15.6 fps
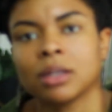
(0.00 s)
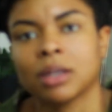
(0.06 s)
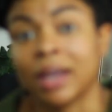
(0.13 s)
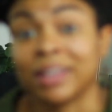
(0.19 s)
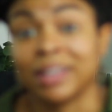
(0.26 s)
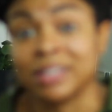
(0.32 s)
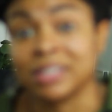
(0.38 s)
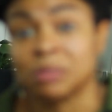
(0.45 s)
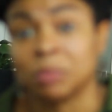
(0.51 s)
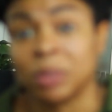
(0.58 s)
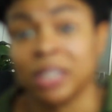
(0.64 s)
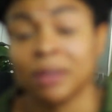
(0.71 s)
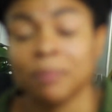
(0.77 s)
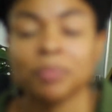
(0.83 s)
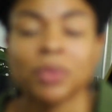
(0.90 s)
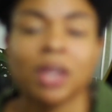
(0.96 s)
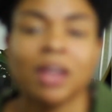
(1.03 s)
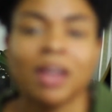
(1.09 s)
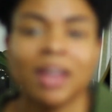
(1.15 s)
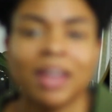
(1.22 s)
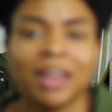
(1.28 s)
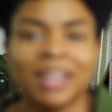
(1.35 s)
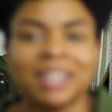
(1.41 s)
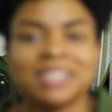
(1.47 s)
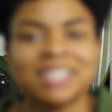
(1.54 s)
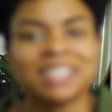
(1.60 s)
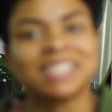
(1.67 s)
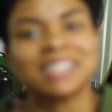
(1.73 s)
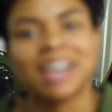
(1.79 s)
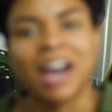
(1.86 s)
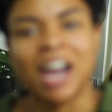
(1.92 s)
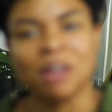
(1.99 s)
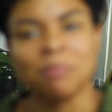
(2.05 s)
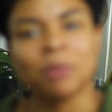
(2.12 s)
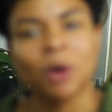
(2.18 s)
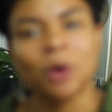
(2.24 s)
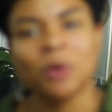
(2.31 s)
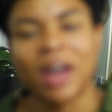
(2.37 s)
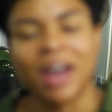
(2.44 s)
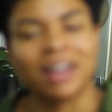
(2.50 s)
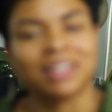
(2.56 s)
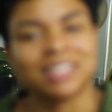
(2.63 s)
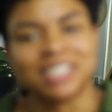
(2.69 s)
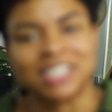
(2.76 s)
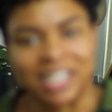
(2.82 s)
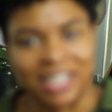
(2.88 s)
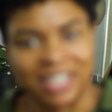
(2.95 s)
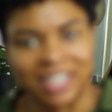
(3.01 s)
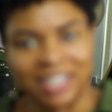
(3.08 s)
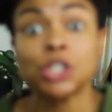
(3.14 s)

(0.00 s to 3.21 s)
I can't speak. It is hypoallergenic.